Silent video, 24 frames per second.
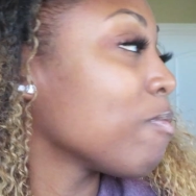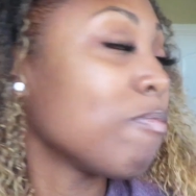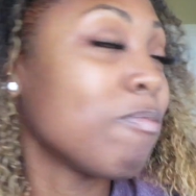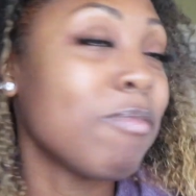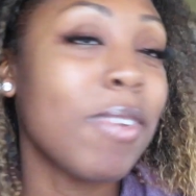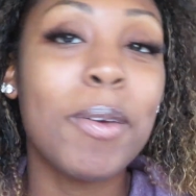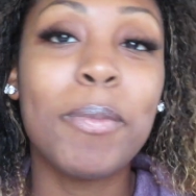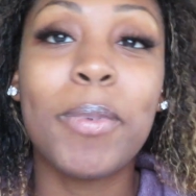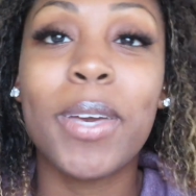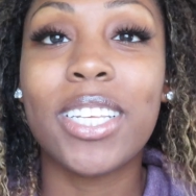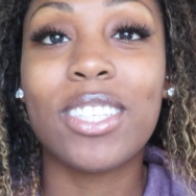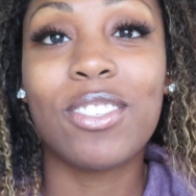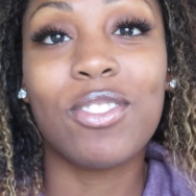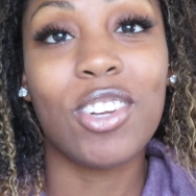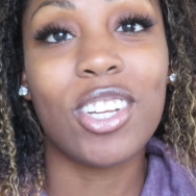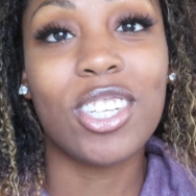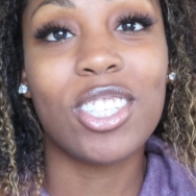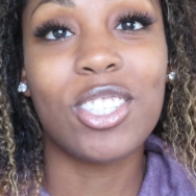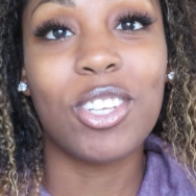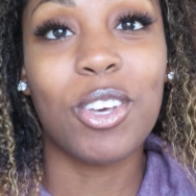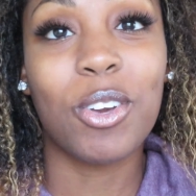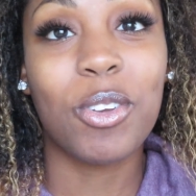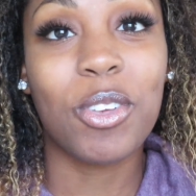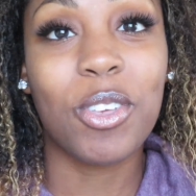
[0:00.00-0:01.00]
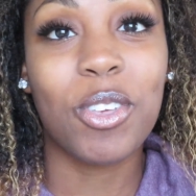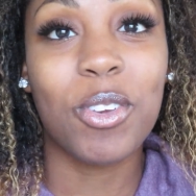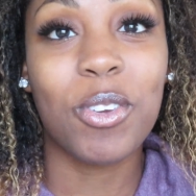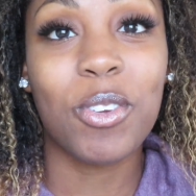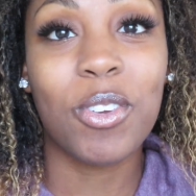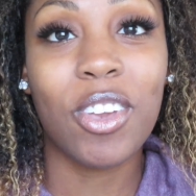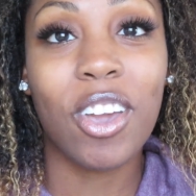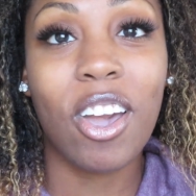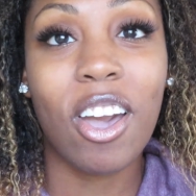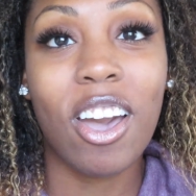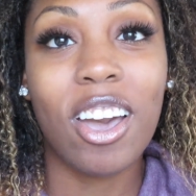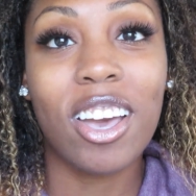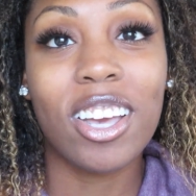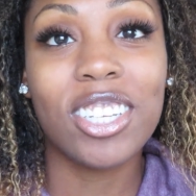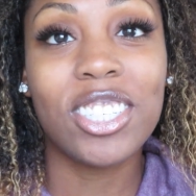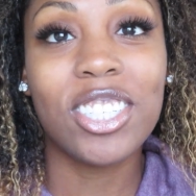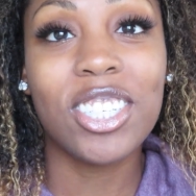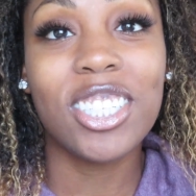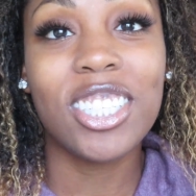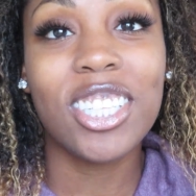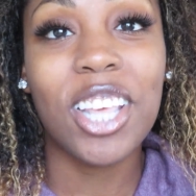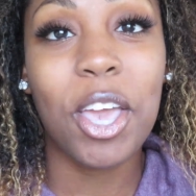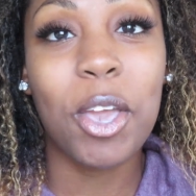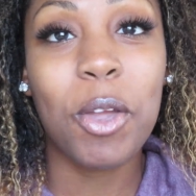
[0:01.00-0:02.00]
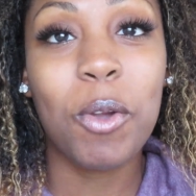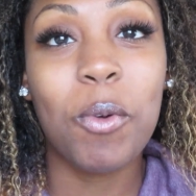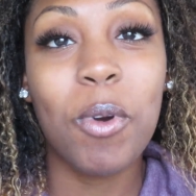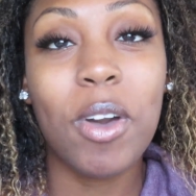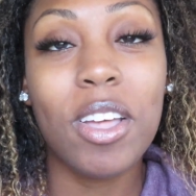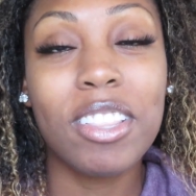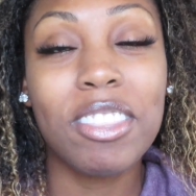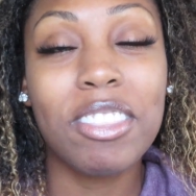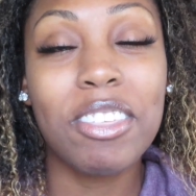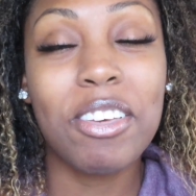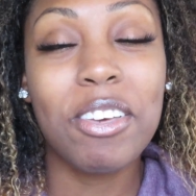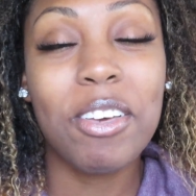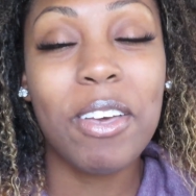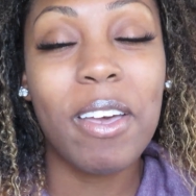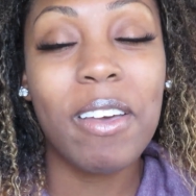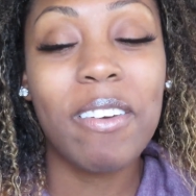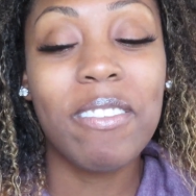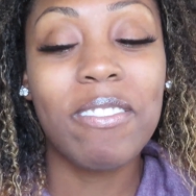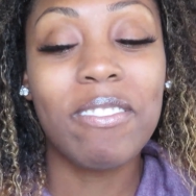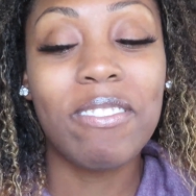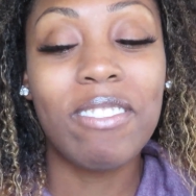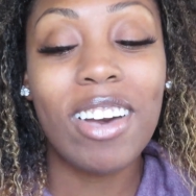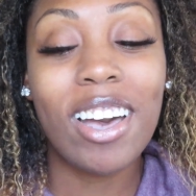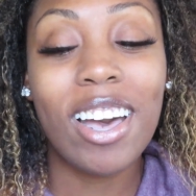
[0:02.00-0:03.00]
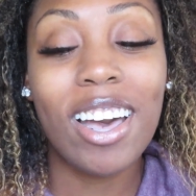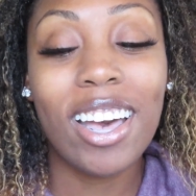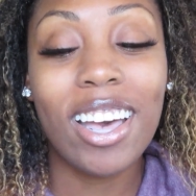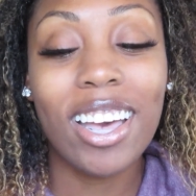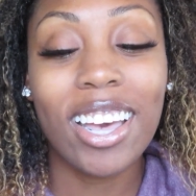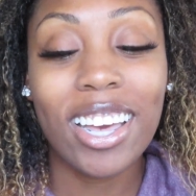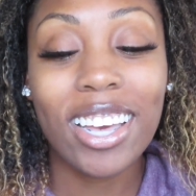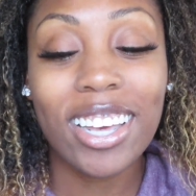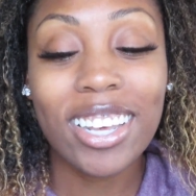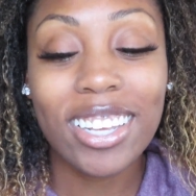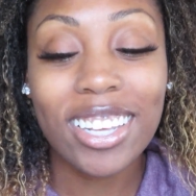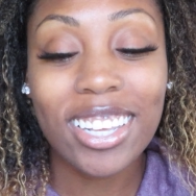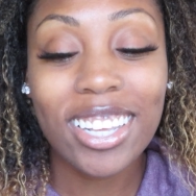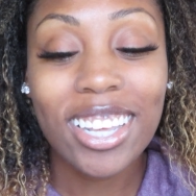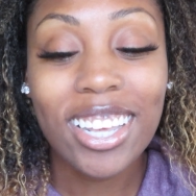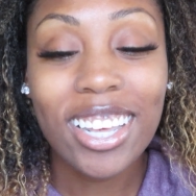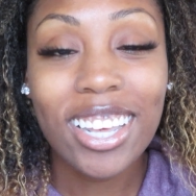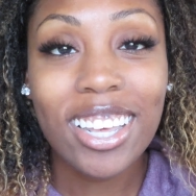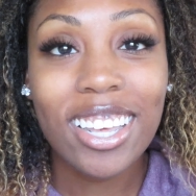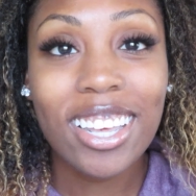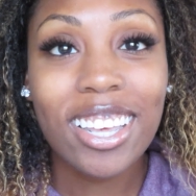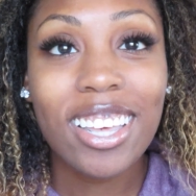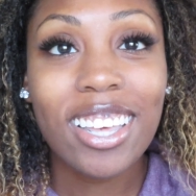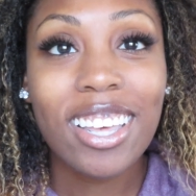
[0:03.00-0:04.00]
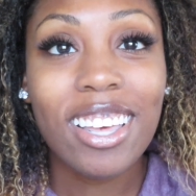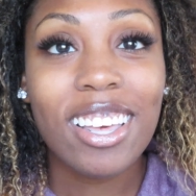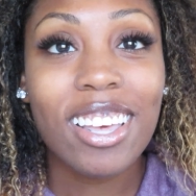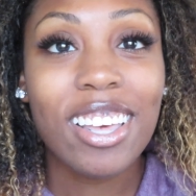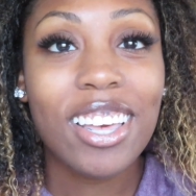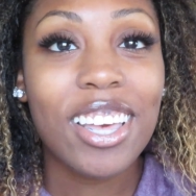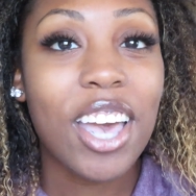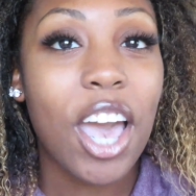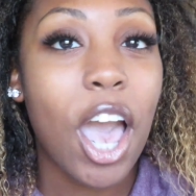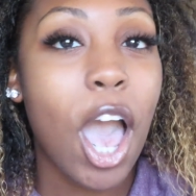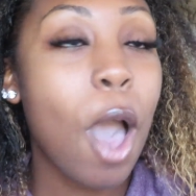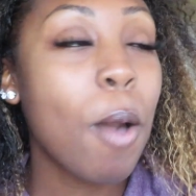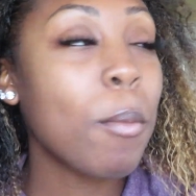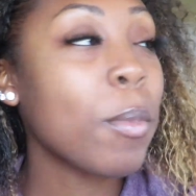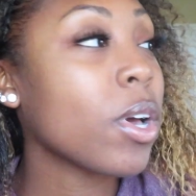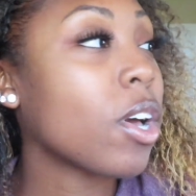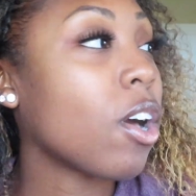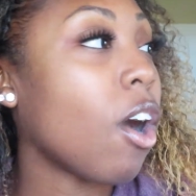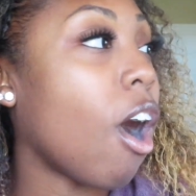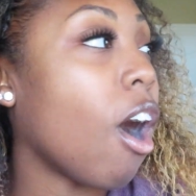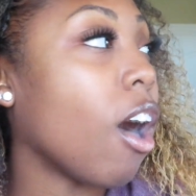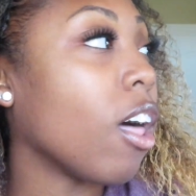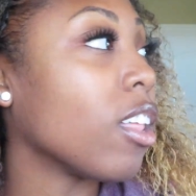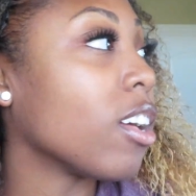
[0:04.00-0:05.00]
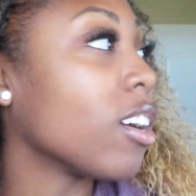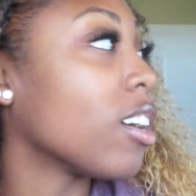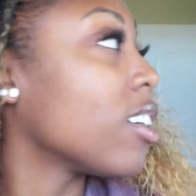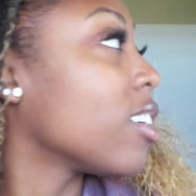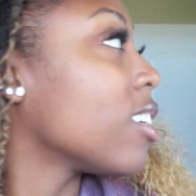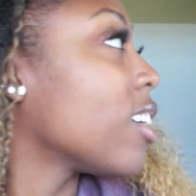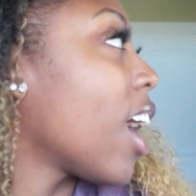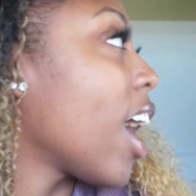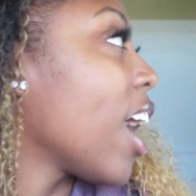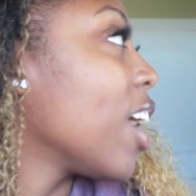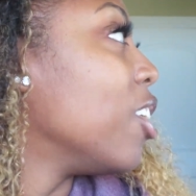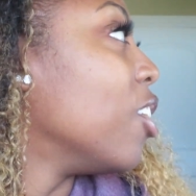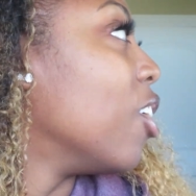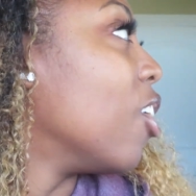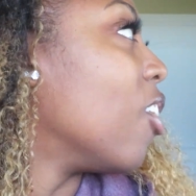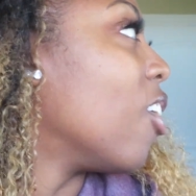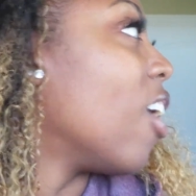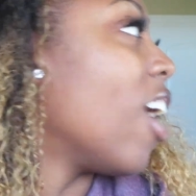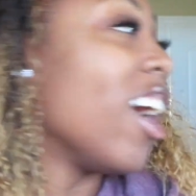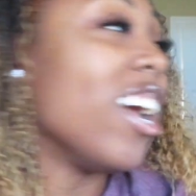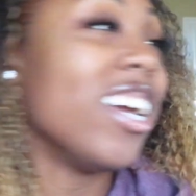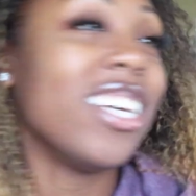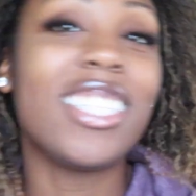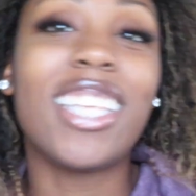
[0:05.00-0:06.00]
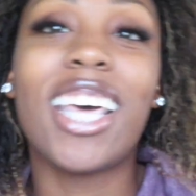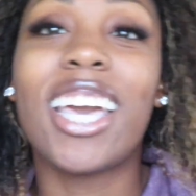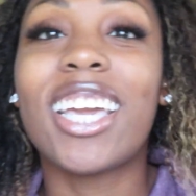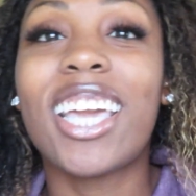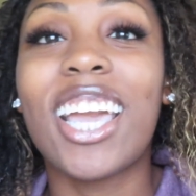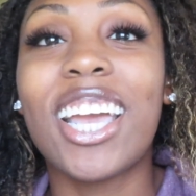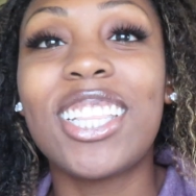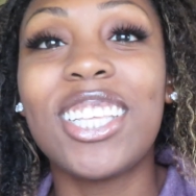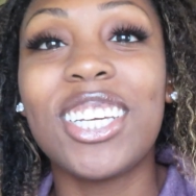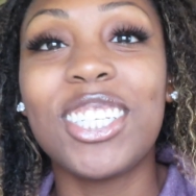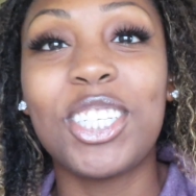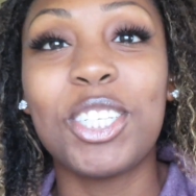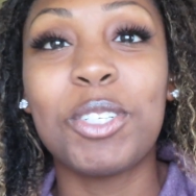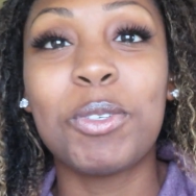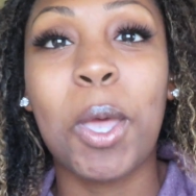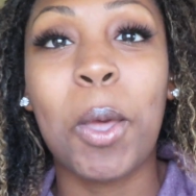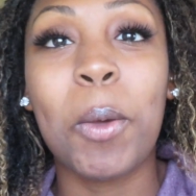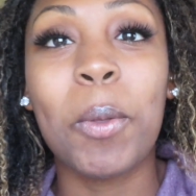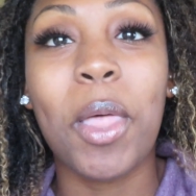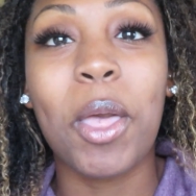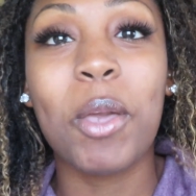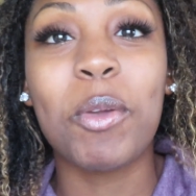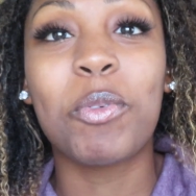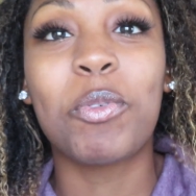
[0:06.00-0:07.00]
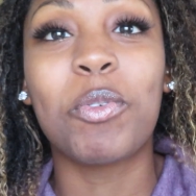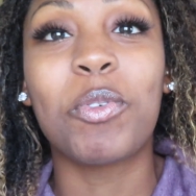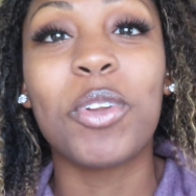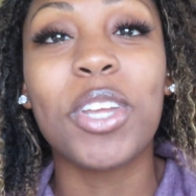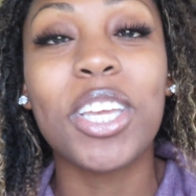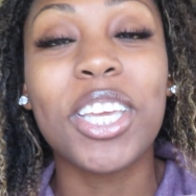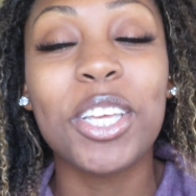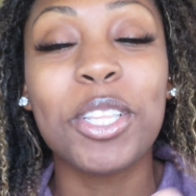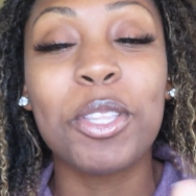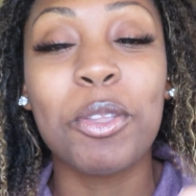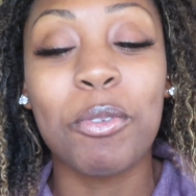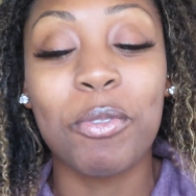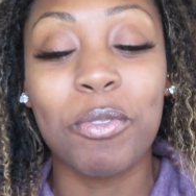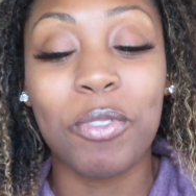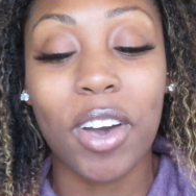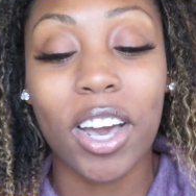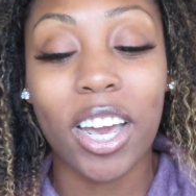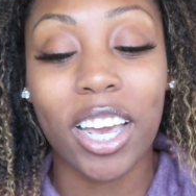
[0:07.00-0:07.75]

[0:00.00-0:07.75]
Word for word: my best friend's so cute, y'all. She's like, what the fuck? Uh, you know, I'm gonna call her. I know, right? Yeah, it's like, I think she's probably like freaking the